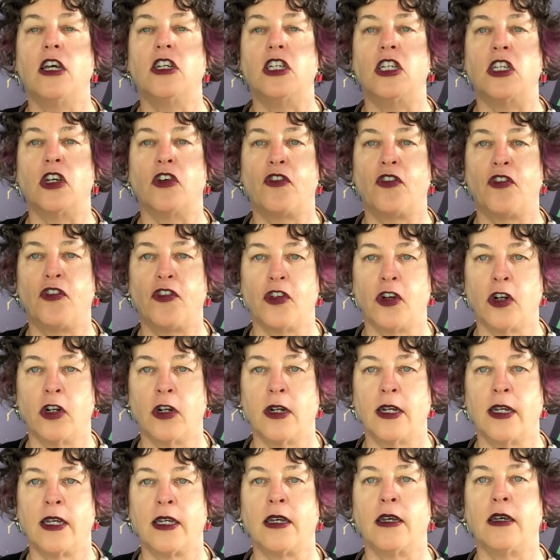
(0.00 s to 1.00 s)

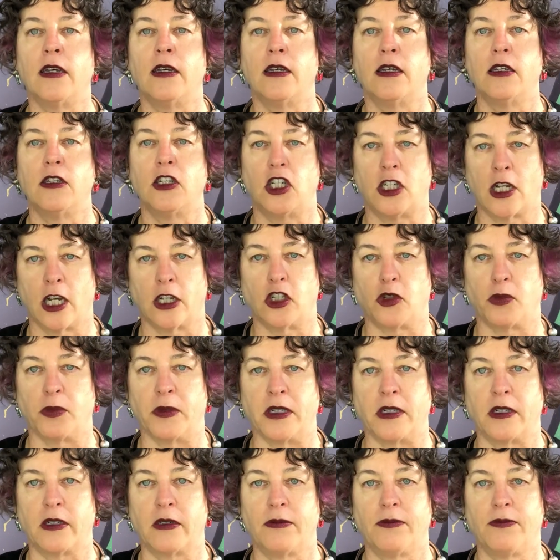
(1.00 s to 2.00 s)
deferring judgment.